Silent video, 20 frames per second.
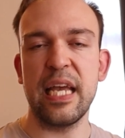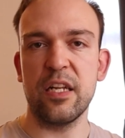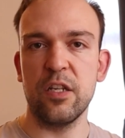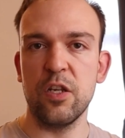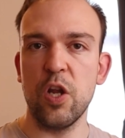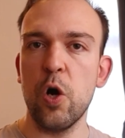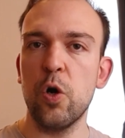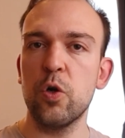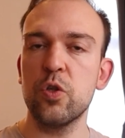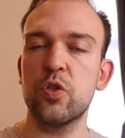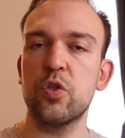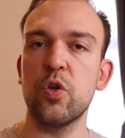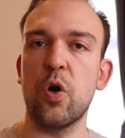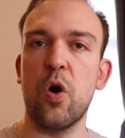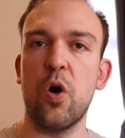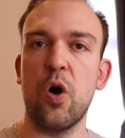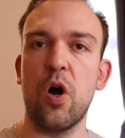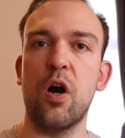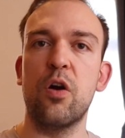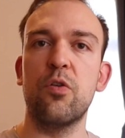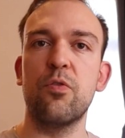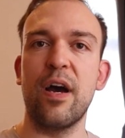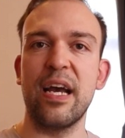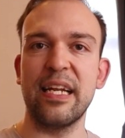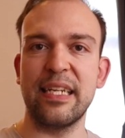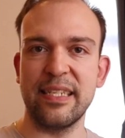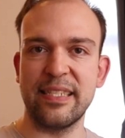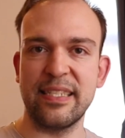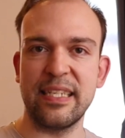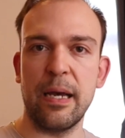notes or
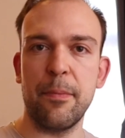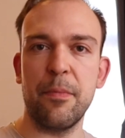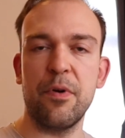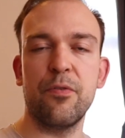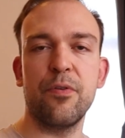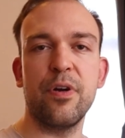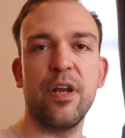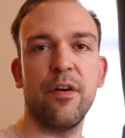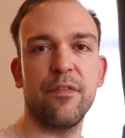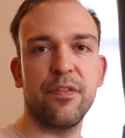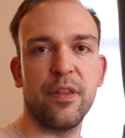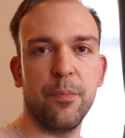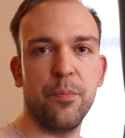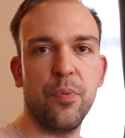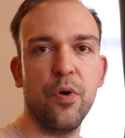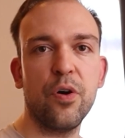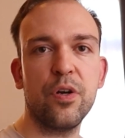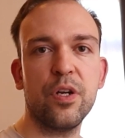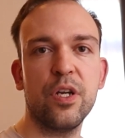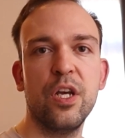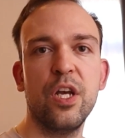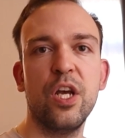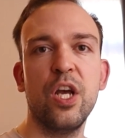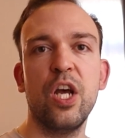write a summary of the book,